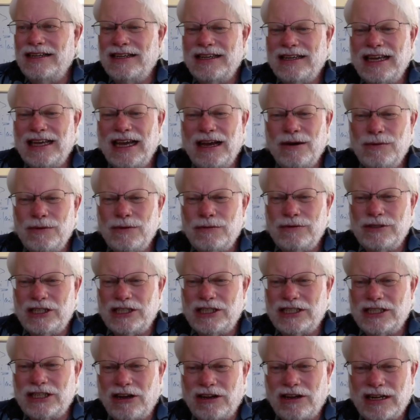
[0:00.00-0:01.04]
Yeah, we were
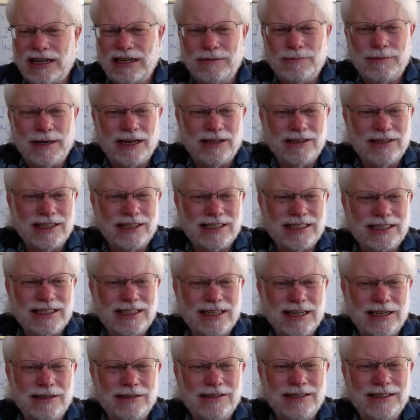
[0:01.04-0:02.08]
just talking about this
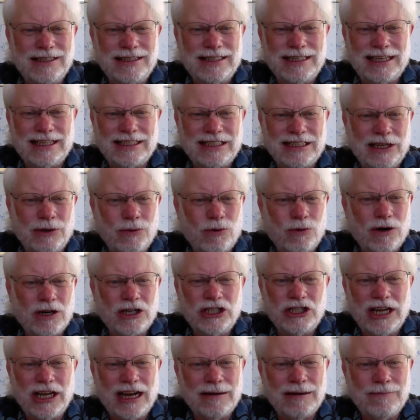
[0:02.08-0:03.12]
TASI
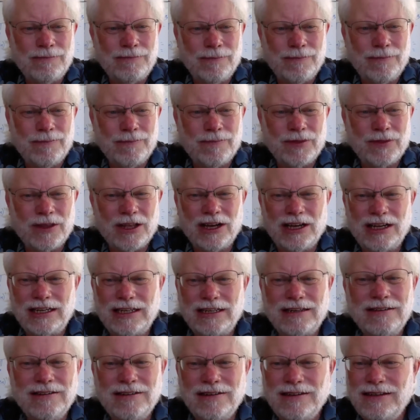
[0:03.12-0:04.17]
workshop
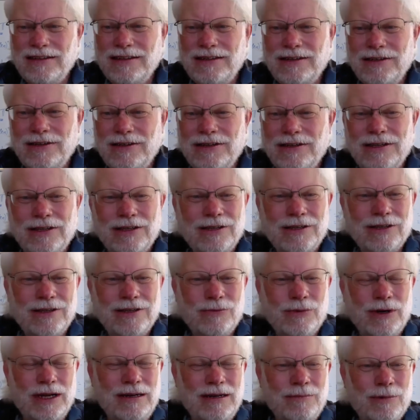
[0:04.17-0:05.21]
on
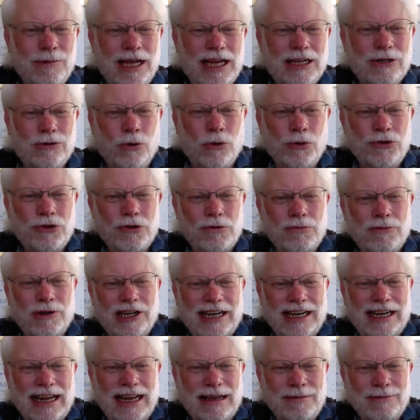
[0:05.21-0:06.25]
what, black hole
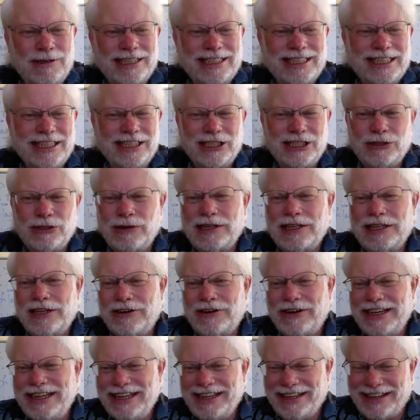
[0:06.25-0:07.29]
thermodynamics and string
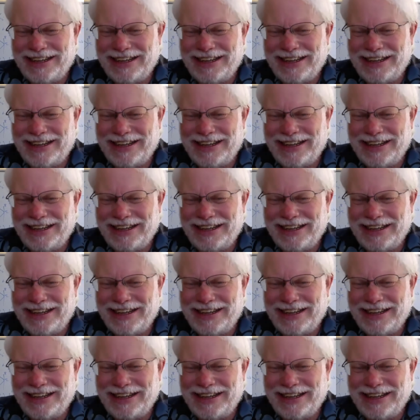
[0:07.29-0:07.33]
theory.